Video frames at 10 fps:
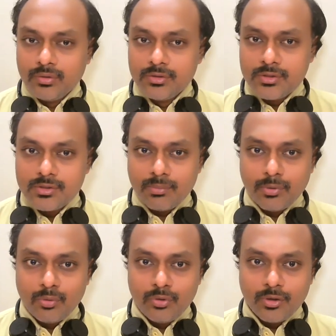This is
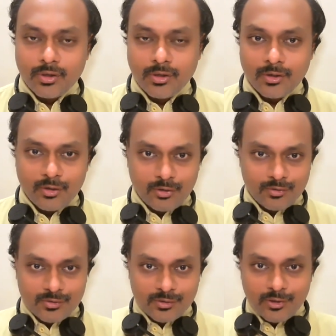about
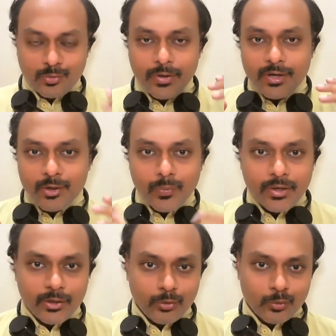the
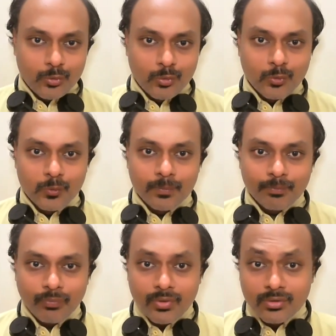2022
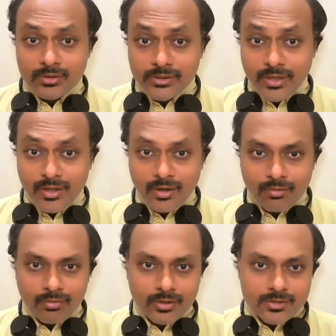JEE
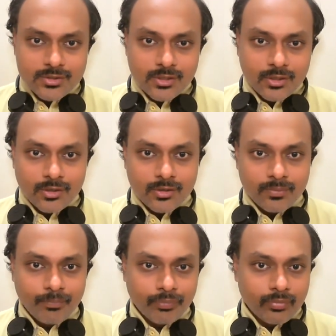Advanced
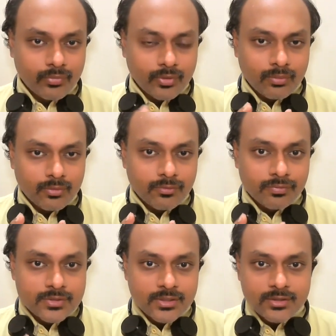
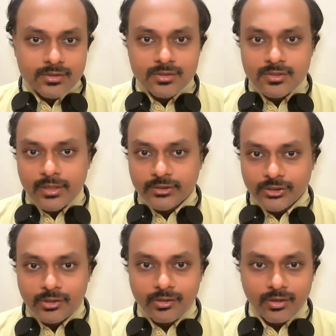Physics
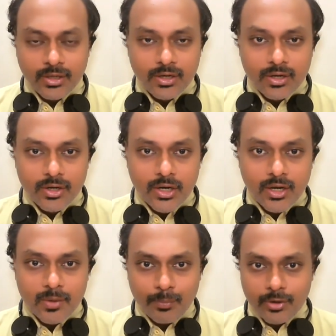section in
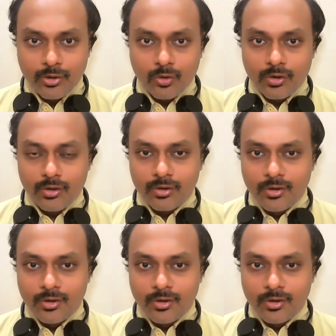particular.